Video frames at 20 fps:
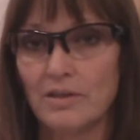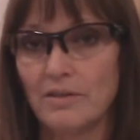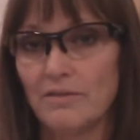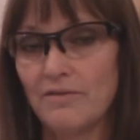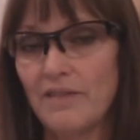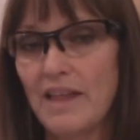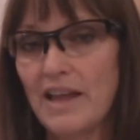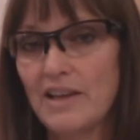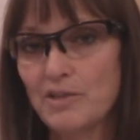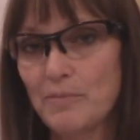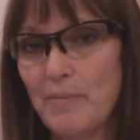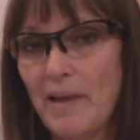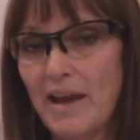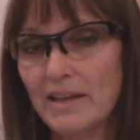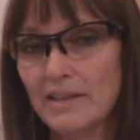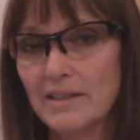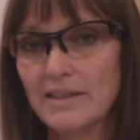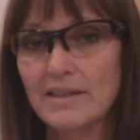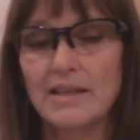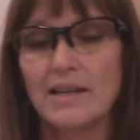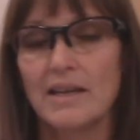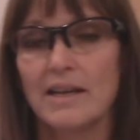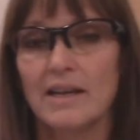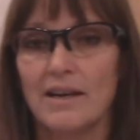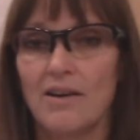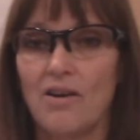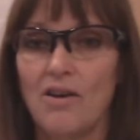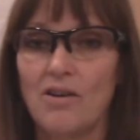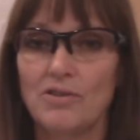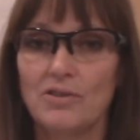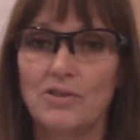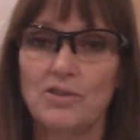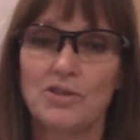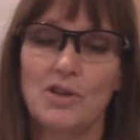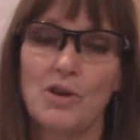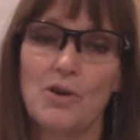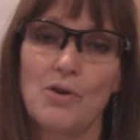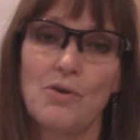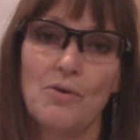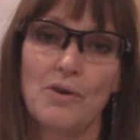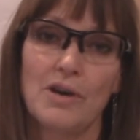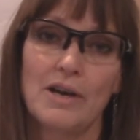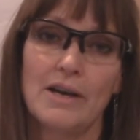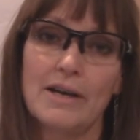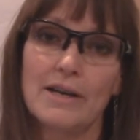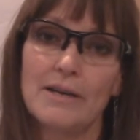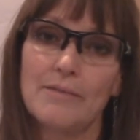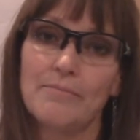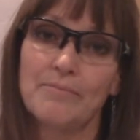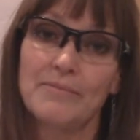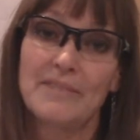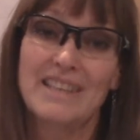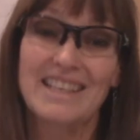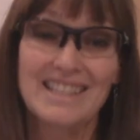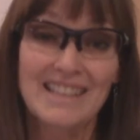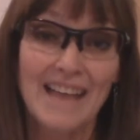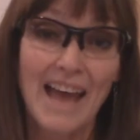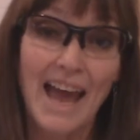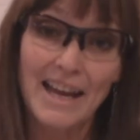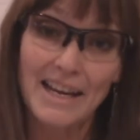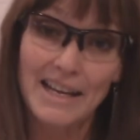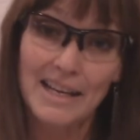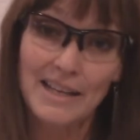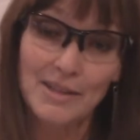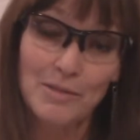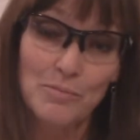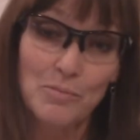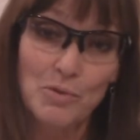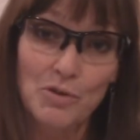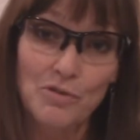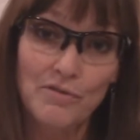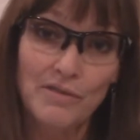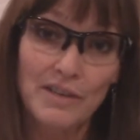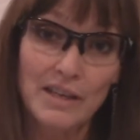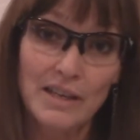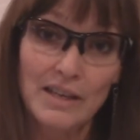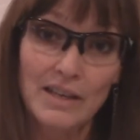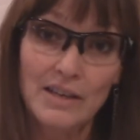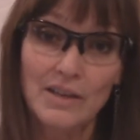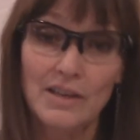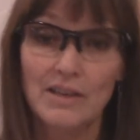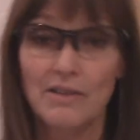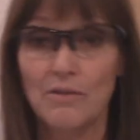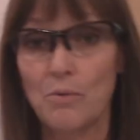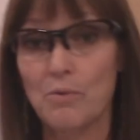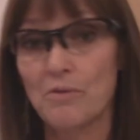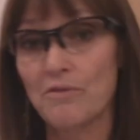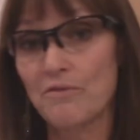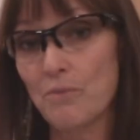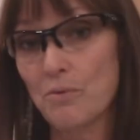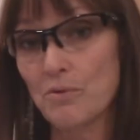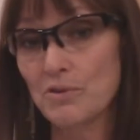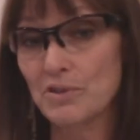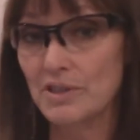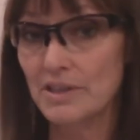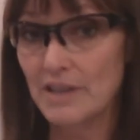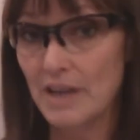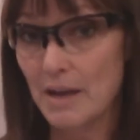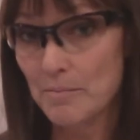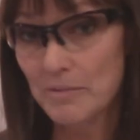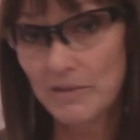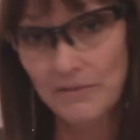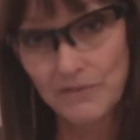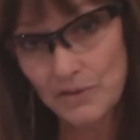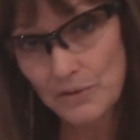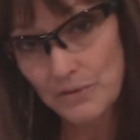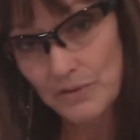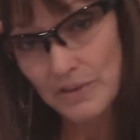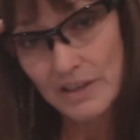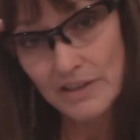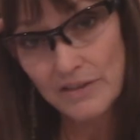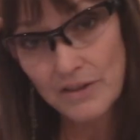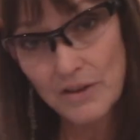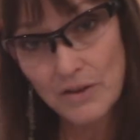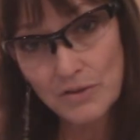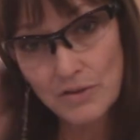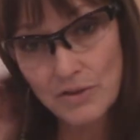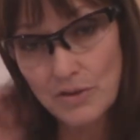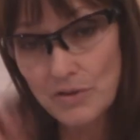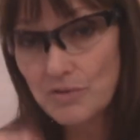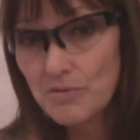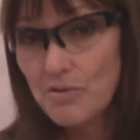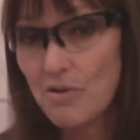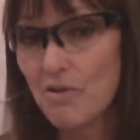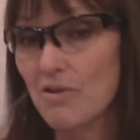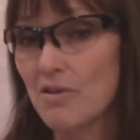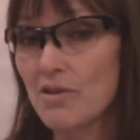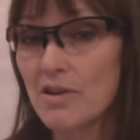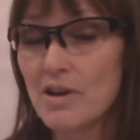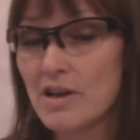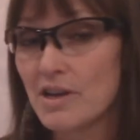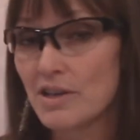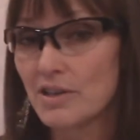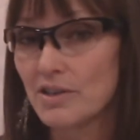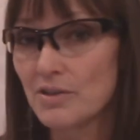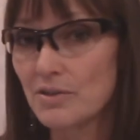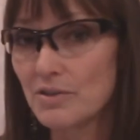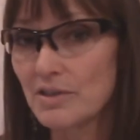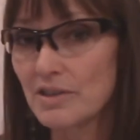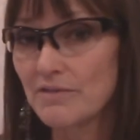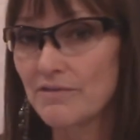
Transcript: flashbacks. Also Titanic, the movie, or Forrest Gump, if you've seen those are all using